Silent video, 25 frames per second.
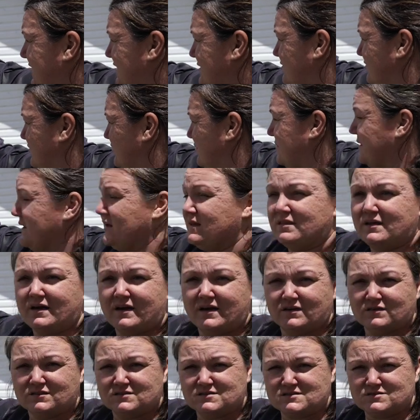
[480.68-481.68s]
up will be the
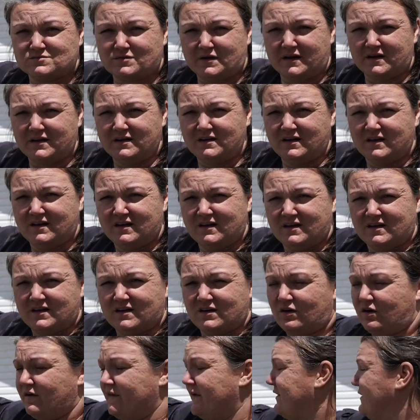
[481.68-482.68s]
hills, right?
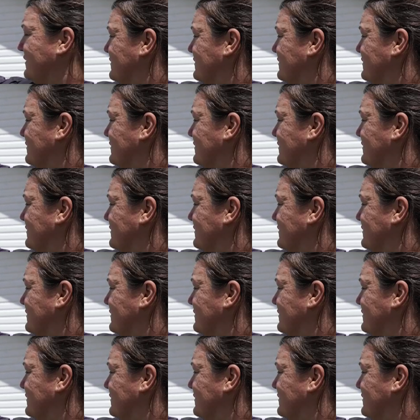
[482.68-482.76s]
Yeah. All that